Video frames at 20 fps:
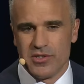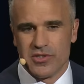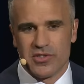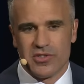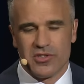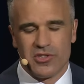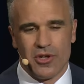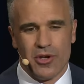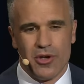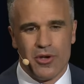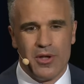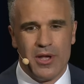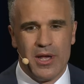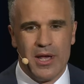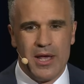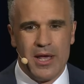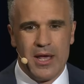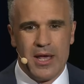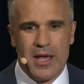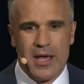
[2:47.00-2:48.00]
So
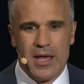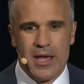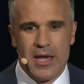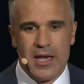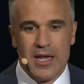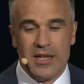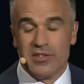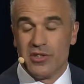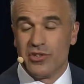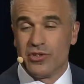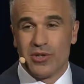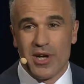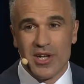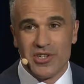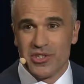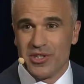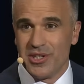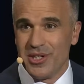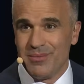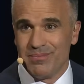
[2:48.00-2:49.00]
it's a
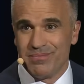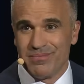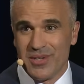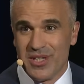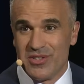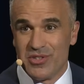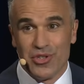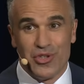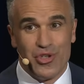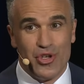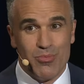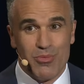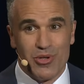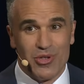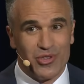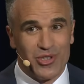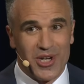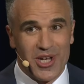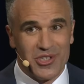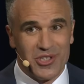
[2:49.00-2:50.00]
tragedy. It's a
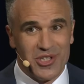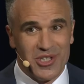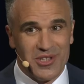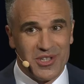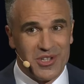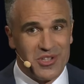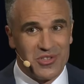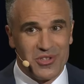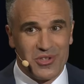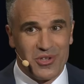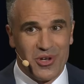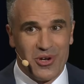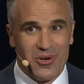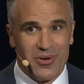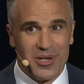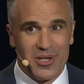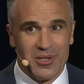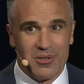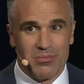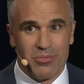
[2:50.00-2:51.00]
human tragedy that is
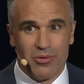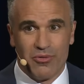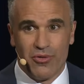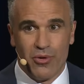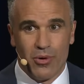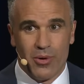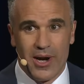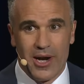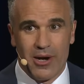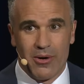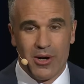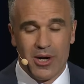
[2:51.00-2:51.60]
occurring before our